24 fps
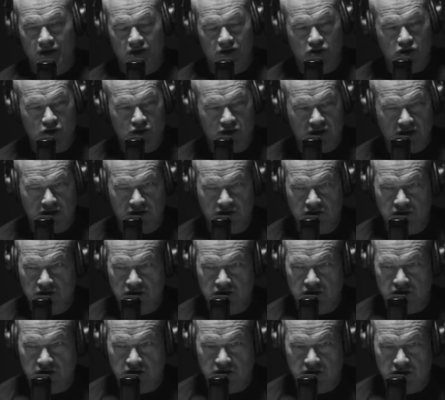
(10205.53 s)
you can
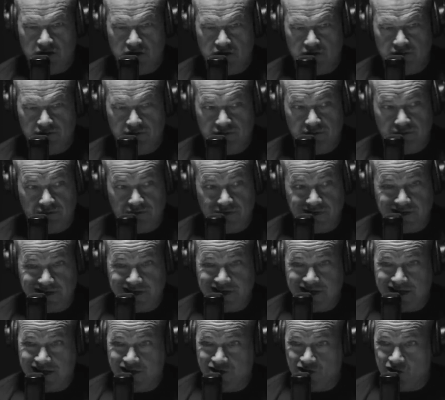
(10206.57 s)

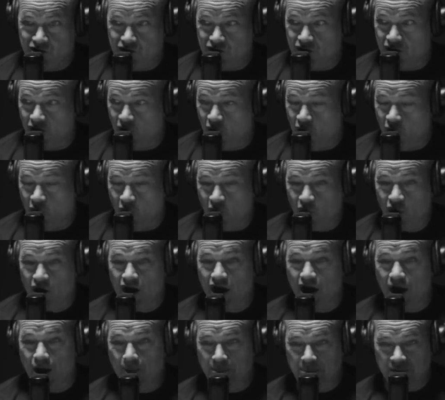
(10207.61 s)
get your whole
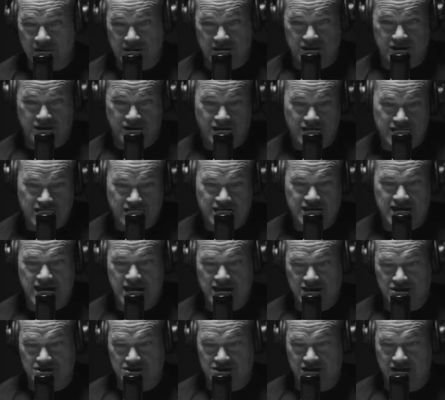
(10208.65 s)
company
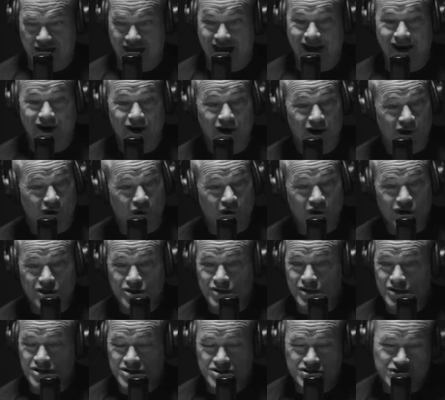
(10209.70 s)
engaged in that, or you
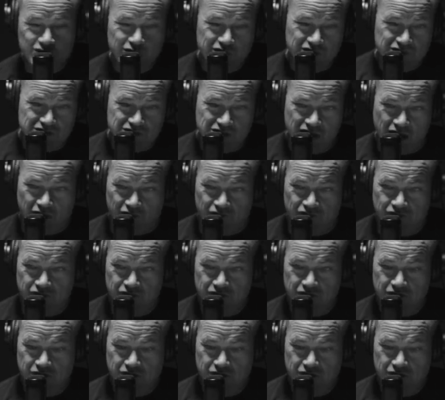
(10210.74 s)
can just do it yourself.